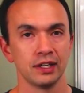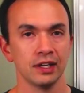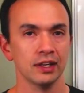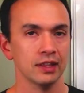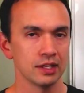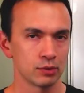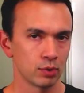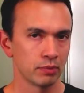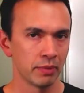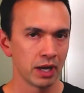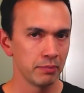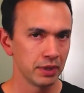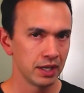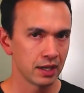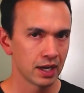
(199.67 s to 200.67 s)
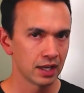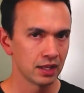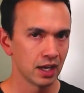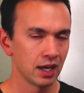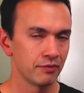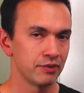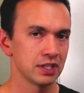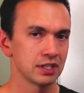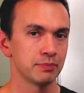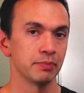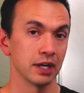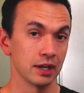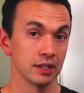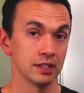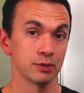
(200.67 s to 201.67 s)
and this one might be kind of obvious, but
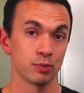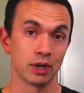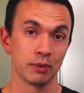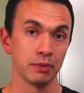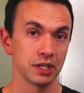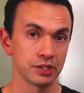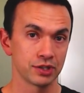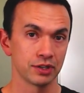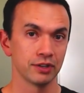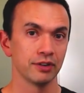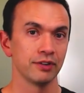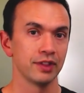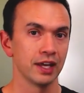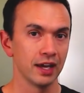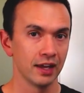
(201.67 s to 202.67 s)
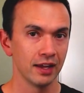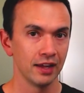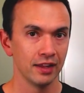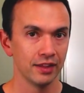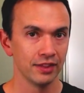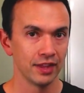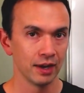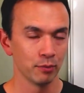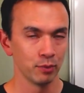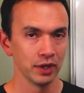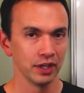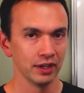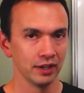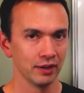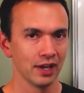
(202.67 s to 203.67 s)
I just want to make sure that
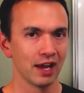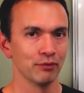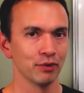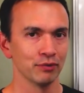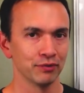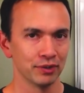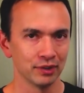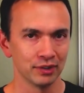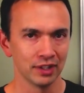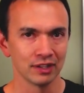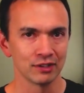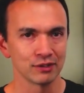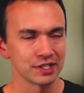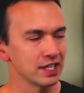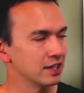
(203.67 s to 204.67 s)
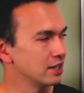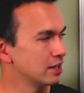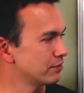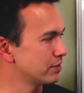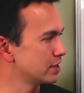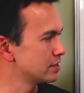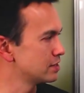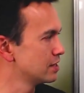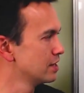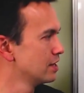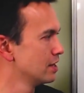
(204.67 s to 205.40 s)
we have a full understanding of this,